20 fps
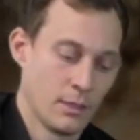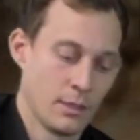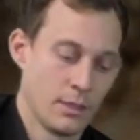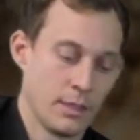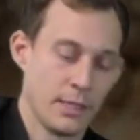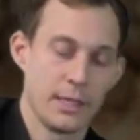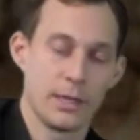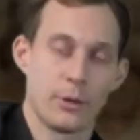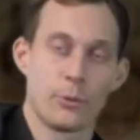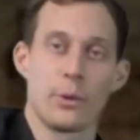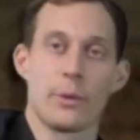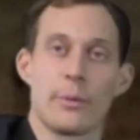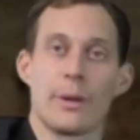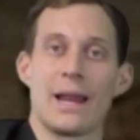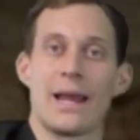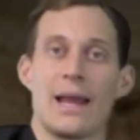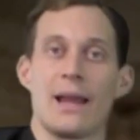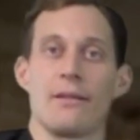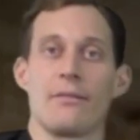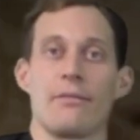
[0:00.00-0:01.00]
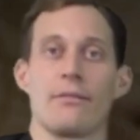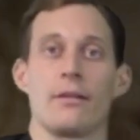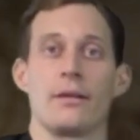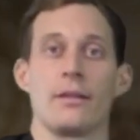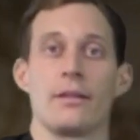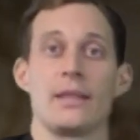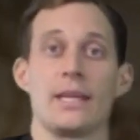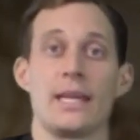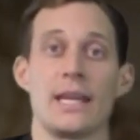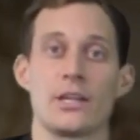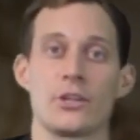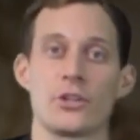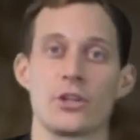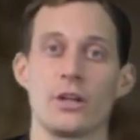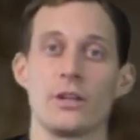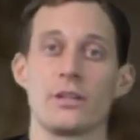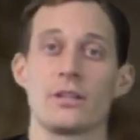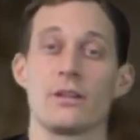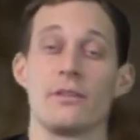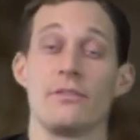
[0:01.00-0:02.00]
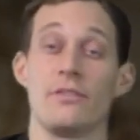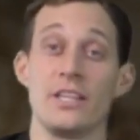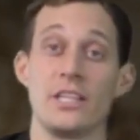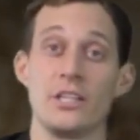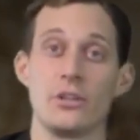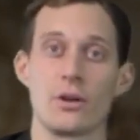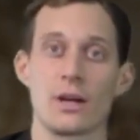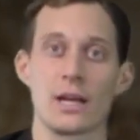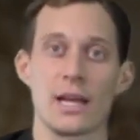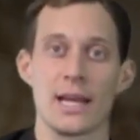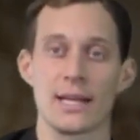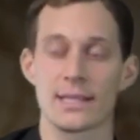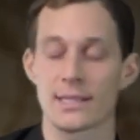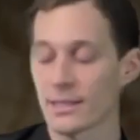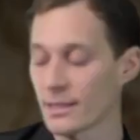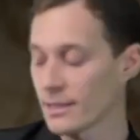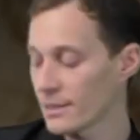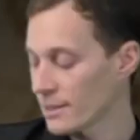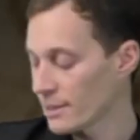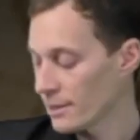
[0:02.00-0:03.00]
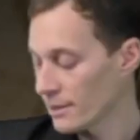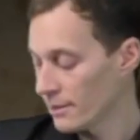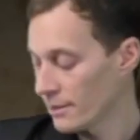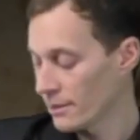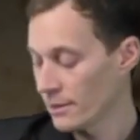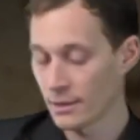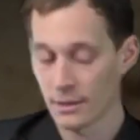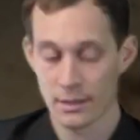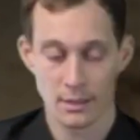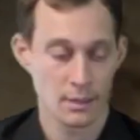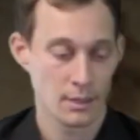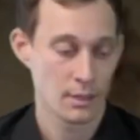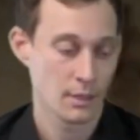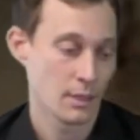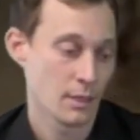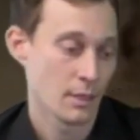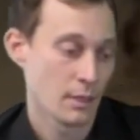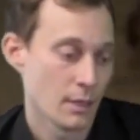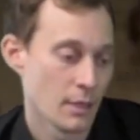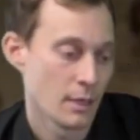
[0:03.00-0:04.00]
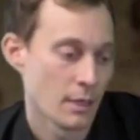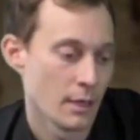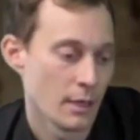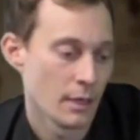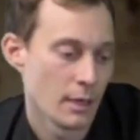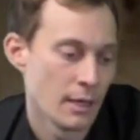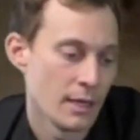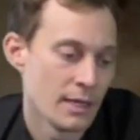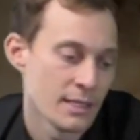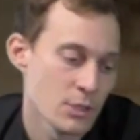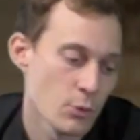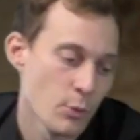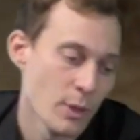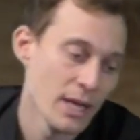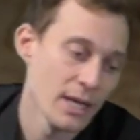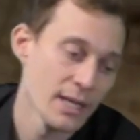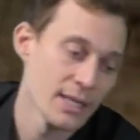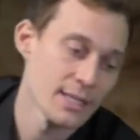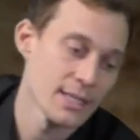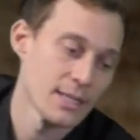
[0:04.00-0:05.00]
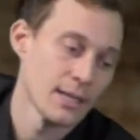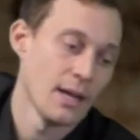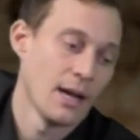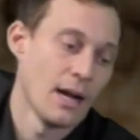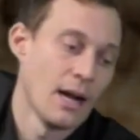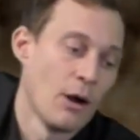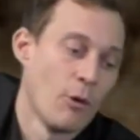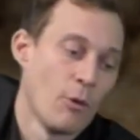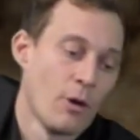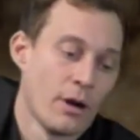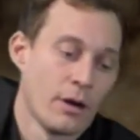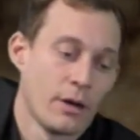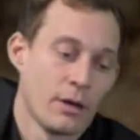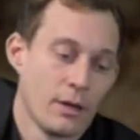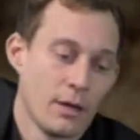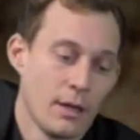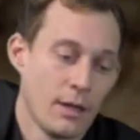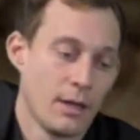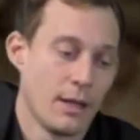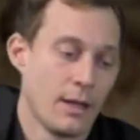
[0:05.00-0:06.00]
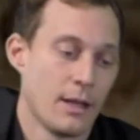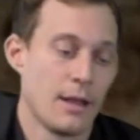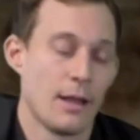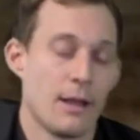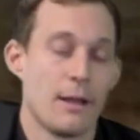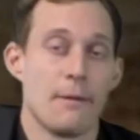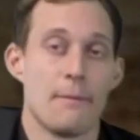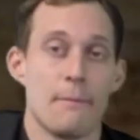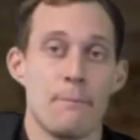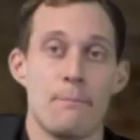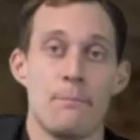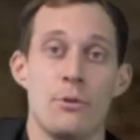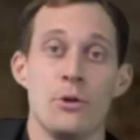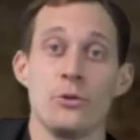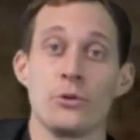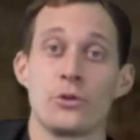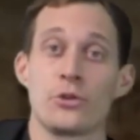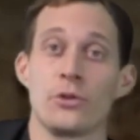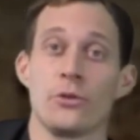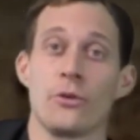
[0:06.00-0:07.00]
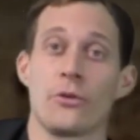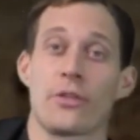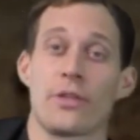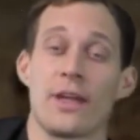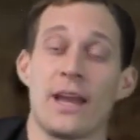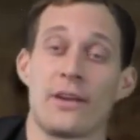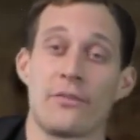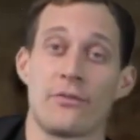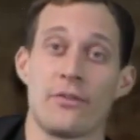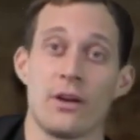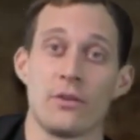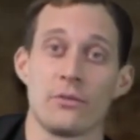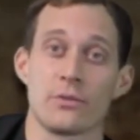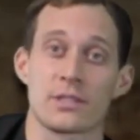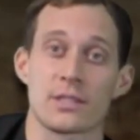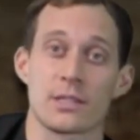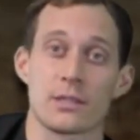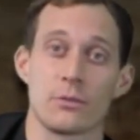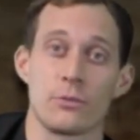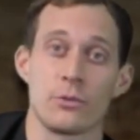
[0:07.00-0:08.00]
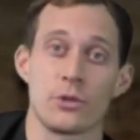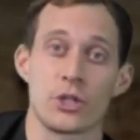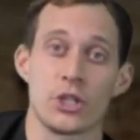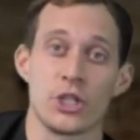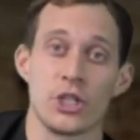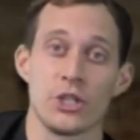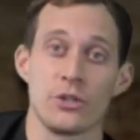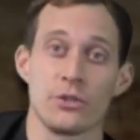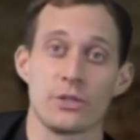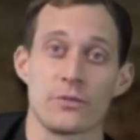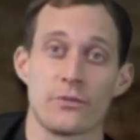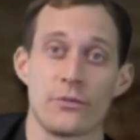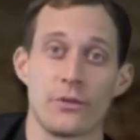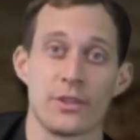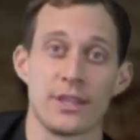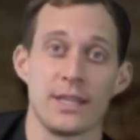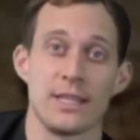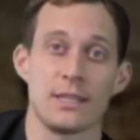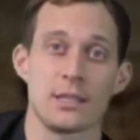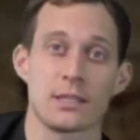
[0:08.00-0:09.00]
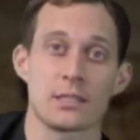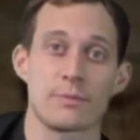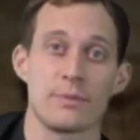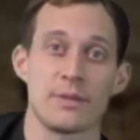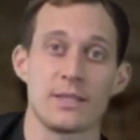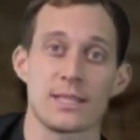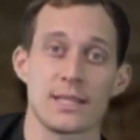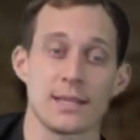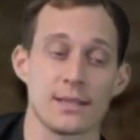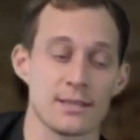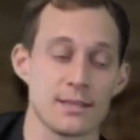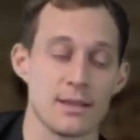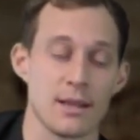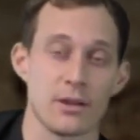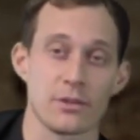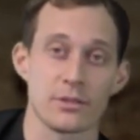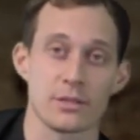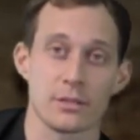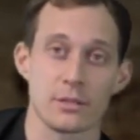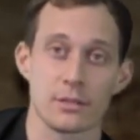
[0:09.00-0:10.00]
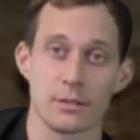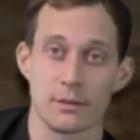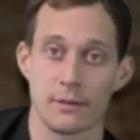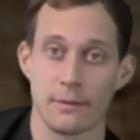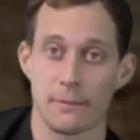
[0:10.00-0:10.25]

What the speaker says: Here we will have the Android video glasses, as well as our Bluetooth headphones, which you use for the EXP 6000.